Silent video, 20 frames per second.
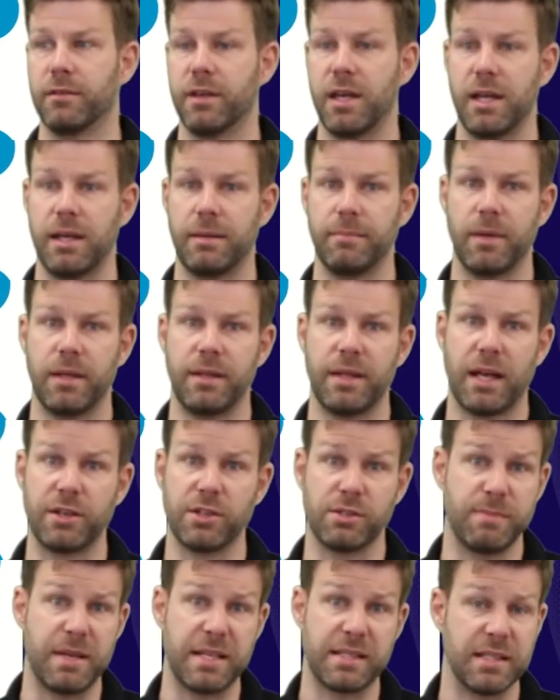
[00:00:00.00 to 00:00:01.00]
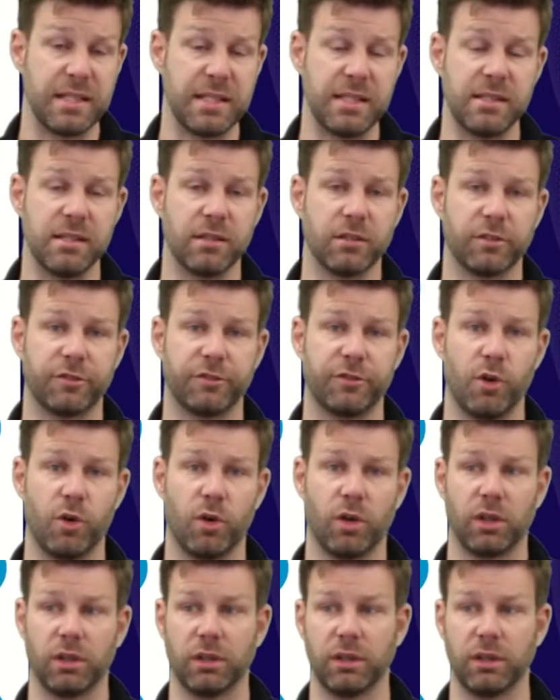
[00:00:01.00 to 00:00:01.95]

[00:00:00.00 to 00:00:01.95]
And that just makes it easier for